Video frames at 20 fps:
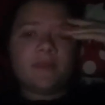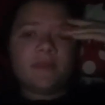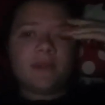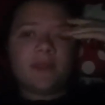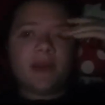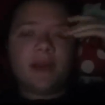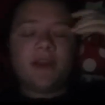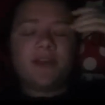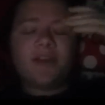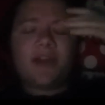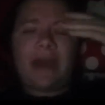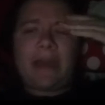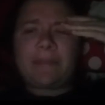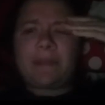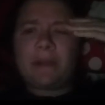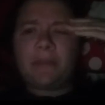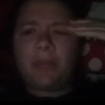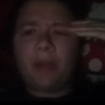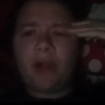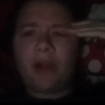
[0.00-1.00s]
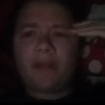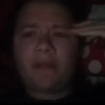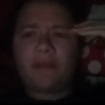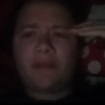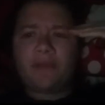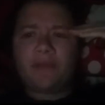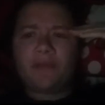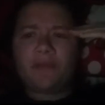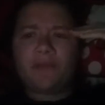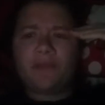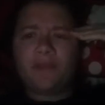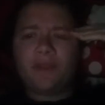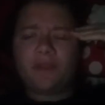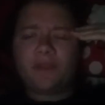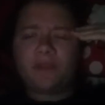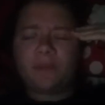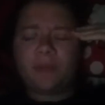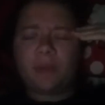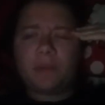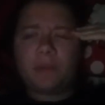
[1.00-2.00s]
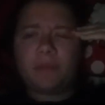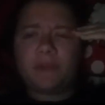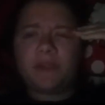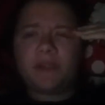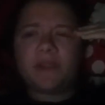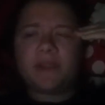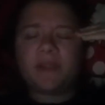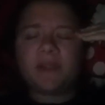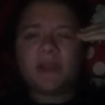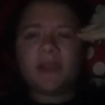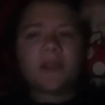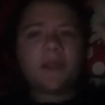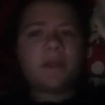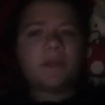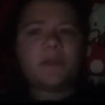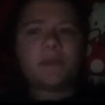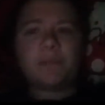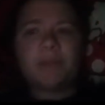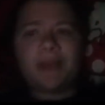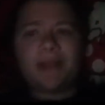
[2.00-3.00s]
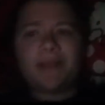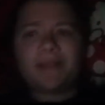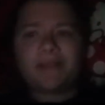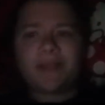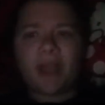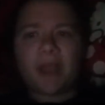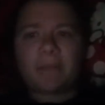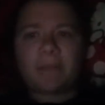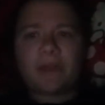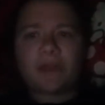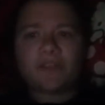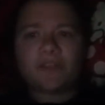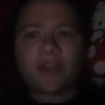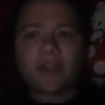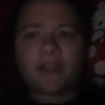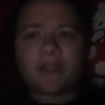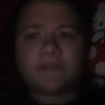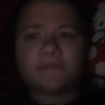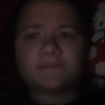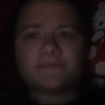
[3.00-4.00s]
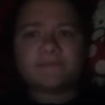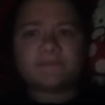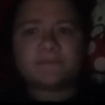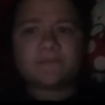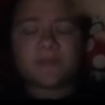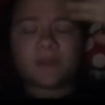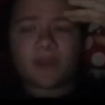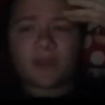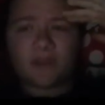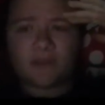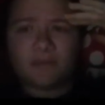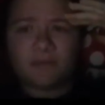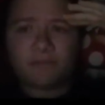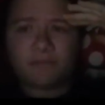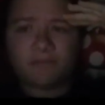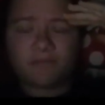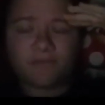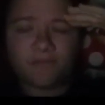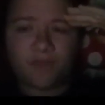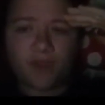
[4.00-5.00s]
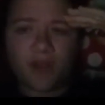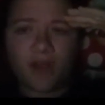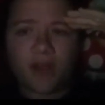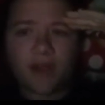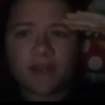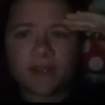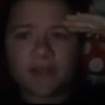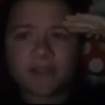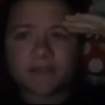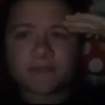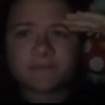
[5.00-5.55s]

I don't know how many parts this this will be. It depends how much I uh, vlog